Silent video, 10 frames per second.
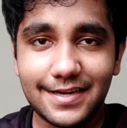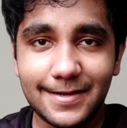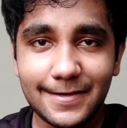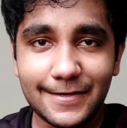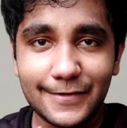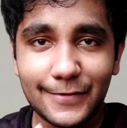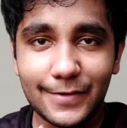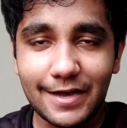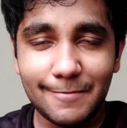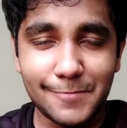and
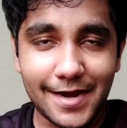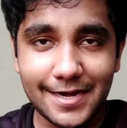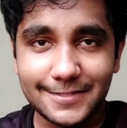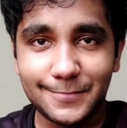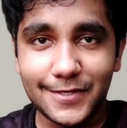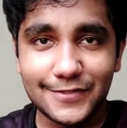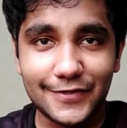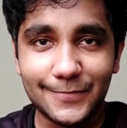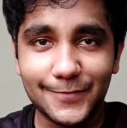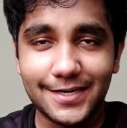you'll have a bad experience
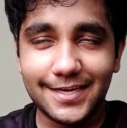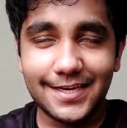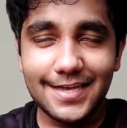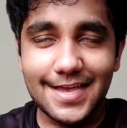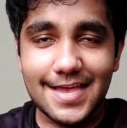on your birthday.